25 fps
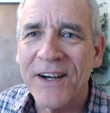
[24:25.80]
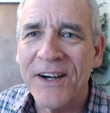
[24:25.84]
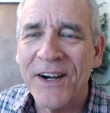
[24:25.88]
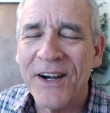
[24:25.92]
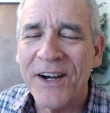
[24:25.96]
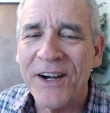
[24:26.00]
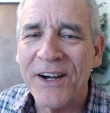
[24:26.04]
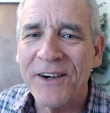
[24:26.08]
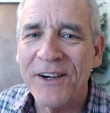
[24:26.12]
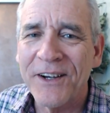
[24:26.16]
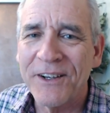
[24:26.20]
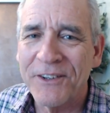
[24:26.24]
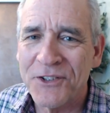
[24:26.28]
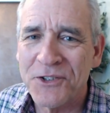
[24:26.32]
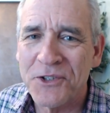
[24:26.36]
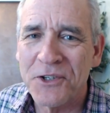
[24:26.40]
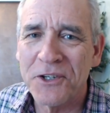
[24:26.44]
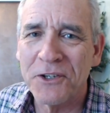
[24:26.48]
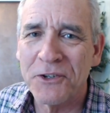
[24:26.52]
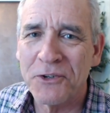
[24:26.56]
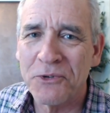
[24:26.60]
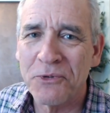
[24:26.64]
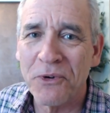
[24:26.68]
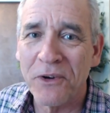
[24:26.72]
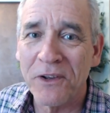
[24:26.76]
uh, it's,
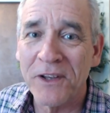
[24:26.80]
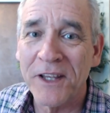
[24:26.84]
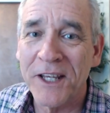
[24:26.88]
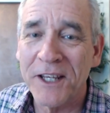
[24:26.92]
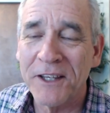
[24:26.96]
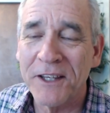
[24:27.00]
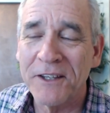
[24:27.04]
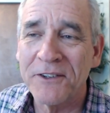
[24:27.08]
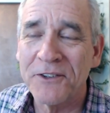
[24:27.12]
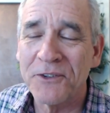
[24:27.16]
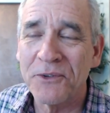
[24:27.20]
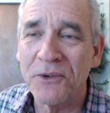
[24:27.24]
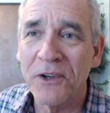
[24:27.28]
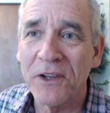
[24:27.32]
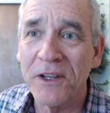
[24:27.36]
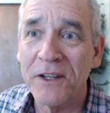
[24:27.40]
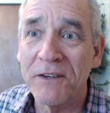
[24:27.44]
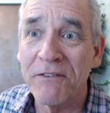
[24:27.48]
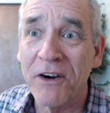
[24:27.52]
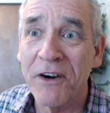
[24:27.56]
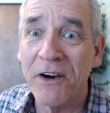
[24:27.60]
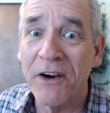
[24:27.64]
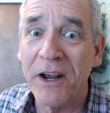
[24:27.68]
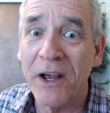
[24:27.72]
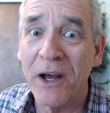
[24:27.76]
it's, really it's really
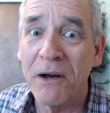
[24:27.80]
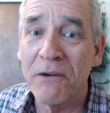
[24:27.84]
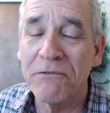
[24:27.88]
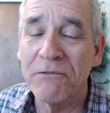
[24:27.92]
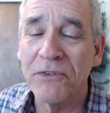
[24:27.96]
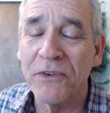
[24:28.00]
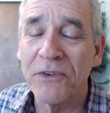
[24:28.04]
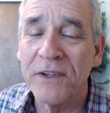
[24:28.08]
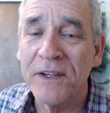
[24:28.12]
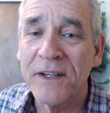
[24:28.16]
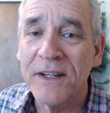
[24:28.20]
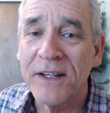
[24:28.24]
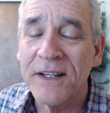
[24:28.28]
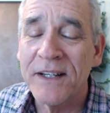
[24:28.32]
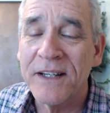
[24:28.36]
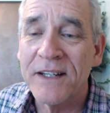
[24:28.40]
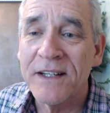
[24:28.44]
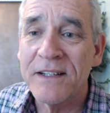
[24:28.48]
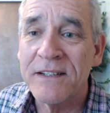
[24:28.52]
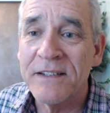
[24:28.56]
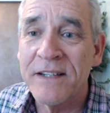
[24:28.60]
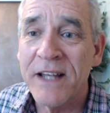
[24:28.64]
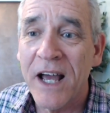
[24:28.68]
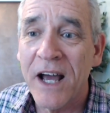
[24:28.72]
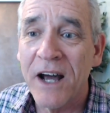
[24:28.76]
very helpful.
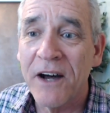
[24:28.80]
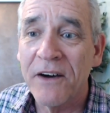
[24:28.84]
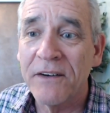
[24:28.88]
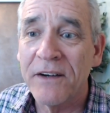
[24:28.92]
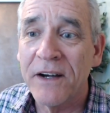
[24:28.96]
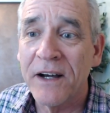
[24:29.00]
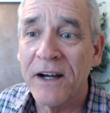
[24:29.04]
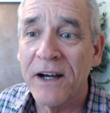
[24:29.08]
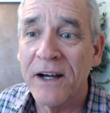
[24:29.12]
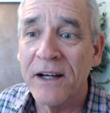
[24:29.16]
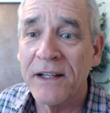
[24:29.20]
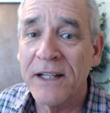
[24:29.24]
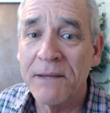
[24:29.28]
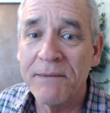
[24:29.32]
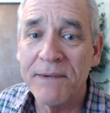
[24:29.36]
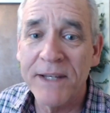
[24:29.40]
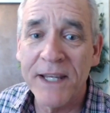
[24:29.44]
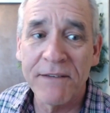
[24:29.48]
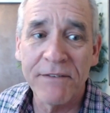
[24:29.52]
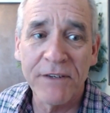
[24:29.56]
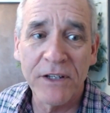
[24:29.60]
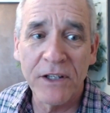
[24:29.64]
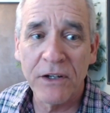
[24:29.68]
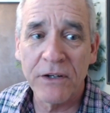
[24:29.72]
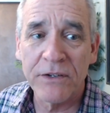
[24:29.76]
Now uh, let me
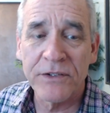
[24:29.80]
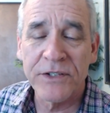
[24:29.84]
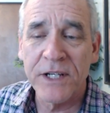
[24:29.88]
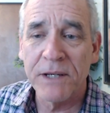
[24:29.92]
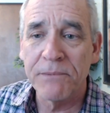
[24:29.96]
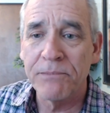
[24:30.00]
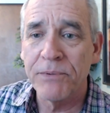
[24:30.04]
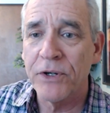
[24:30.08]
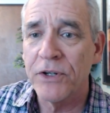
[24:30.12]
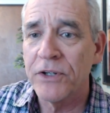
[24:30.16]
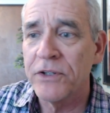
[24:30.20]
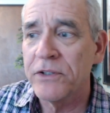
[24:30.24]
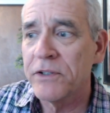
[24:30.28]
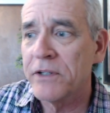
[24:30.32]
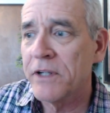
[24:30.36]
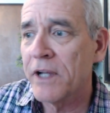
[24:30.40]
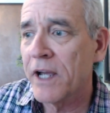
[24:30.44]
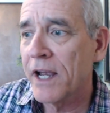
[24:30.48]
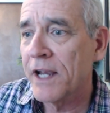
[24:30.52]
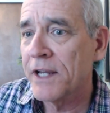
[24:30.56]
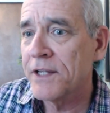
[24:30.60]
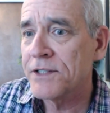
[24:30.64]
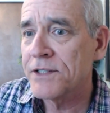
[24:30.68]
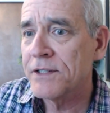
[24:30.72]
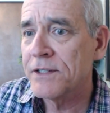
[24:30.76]
give you a little tip here, you
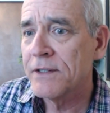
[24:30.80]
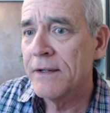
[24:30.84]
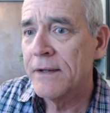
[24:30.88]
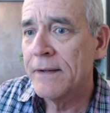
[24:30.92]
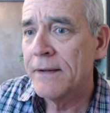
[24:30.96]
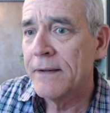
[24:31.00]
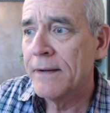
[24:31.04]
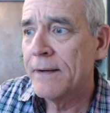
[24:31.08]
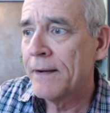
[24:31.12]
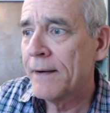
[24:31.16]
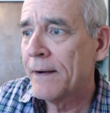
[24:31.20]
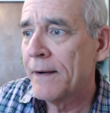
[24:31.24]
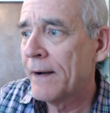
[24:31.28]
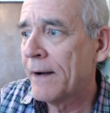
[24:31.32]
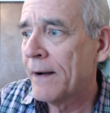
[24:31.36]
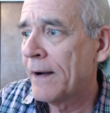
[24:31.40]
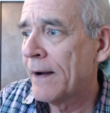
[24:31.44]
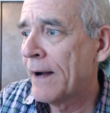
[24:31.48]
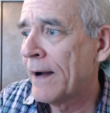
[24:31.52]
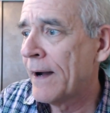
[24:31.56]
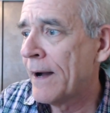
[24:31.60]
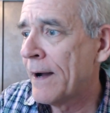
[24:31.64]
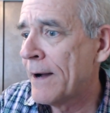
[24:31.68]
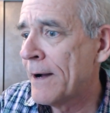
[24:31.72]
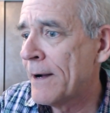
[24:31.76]
guys.
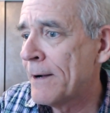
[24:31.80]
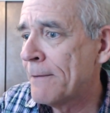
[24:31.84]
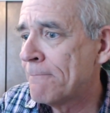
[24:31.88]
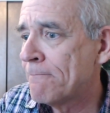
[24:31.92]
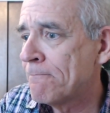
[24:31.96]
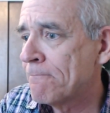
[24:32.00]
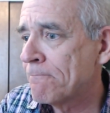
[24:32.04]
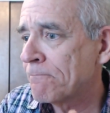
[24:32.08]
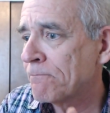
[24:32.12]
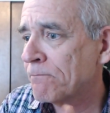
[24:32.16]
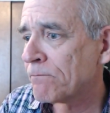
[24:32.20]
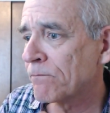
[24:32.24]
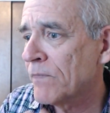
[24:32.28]
Um,